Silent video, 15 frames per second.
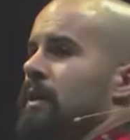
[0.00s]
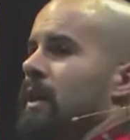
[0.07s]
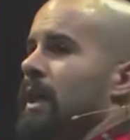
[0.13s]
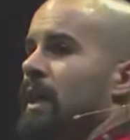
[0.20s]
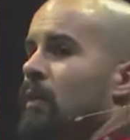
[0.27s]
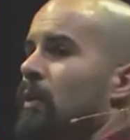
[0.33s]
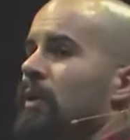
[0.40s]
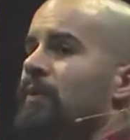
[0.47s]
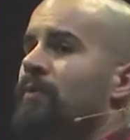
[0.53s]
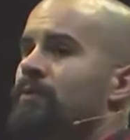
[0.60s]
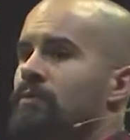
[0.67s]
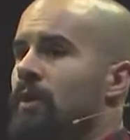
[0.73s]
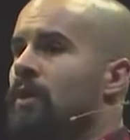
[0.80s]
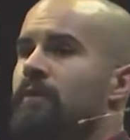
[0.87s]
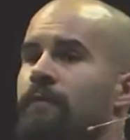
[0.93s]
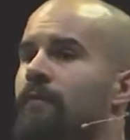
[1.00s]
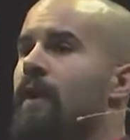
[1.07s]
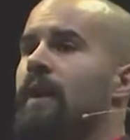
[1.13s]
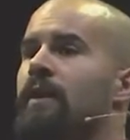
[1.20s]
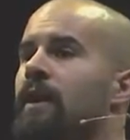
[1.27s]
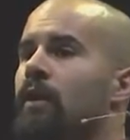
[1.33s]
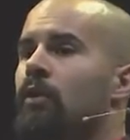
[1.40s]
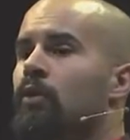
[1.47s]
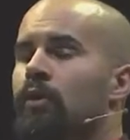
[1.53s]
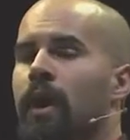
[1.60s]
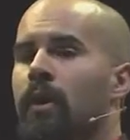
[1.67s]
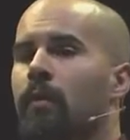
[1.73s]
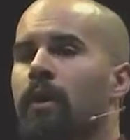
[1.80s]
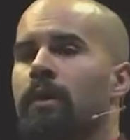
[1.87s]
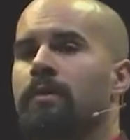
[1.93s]
And I went and tried to find out who
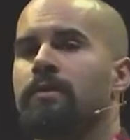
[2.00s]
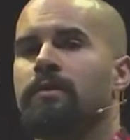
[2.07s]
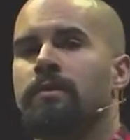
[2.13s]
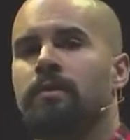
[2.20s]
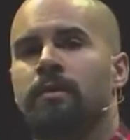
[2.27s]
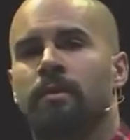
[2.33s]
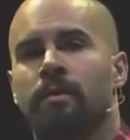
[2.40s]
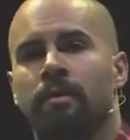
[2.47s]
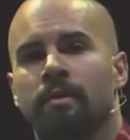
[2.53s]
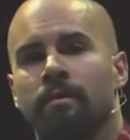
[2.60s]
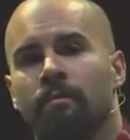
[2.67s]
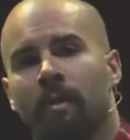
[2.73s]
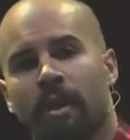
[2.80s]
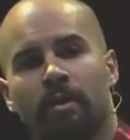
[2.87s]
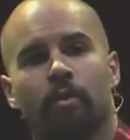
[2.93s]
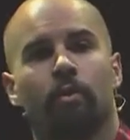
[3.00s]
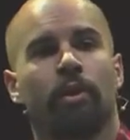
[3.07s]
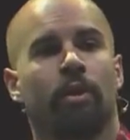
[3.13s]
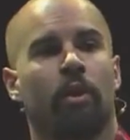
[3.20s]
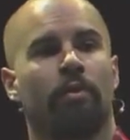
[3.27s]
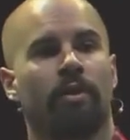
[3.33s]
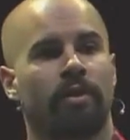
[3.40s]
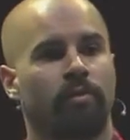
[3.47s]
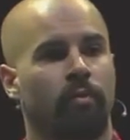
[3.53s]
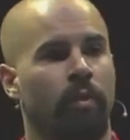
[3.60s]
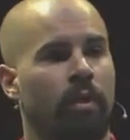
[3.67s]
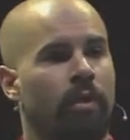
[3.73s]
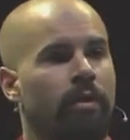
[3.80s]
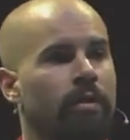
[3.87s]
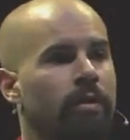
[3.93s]
that was by doing all this
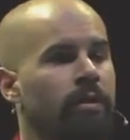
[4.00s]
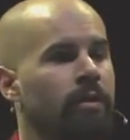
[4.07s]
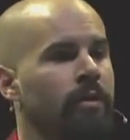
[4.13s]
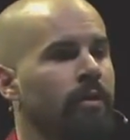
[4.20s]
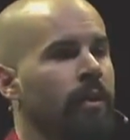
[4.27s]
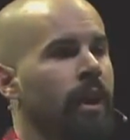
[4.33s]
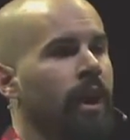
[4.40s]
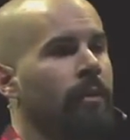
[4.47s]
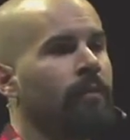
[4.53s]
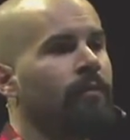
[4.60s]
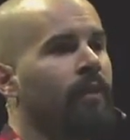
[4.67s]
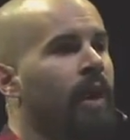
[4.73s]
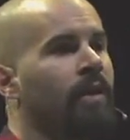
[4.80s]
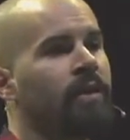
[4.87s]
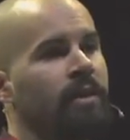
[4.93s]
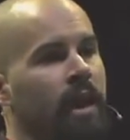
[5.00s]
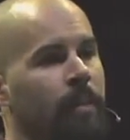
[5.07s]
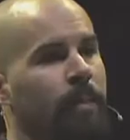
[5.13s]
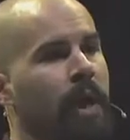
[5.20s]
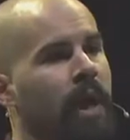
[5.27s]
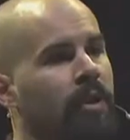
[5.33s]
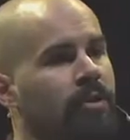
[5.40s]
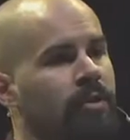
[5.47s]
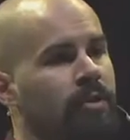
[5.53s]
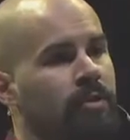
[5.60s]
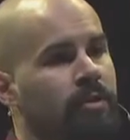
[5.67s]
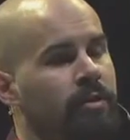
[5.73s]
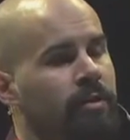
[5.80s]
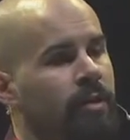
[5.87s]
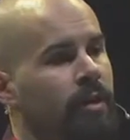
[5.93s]
work and finding that passion.
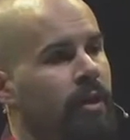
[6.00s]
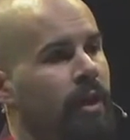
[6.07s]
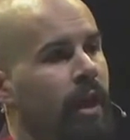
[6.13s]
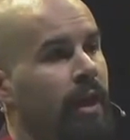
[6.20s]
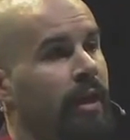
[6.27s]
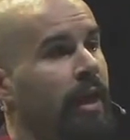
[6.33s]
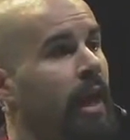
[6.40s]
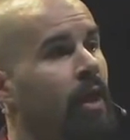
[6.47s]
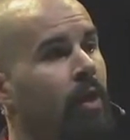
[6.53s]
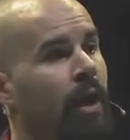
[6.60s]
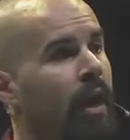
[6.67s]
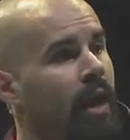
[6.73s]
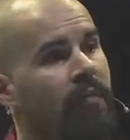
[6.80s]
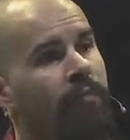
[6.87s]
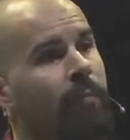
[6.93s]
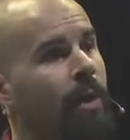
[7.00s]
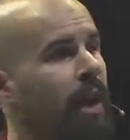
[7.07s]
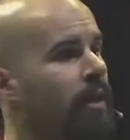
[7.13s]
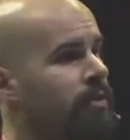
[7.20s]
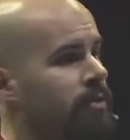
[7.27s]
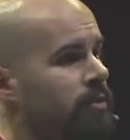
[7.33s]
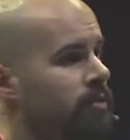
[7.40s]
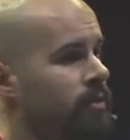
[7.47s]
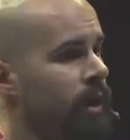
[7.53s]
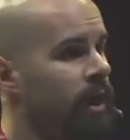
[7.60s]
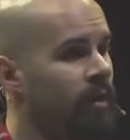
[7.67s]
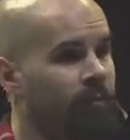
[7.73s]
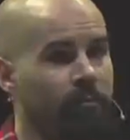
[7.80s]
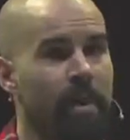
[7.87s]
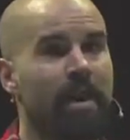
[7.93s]
And now I have a passion. I
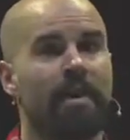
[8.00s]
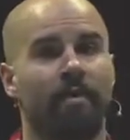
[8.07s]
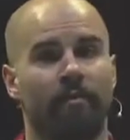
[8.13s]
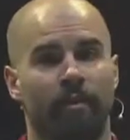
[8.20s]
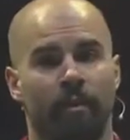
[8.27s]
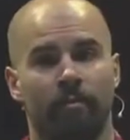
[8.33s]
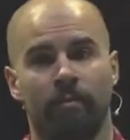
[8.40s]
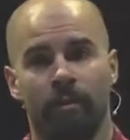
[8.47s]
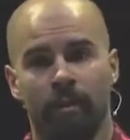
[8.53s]
have many of them.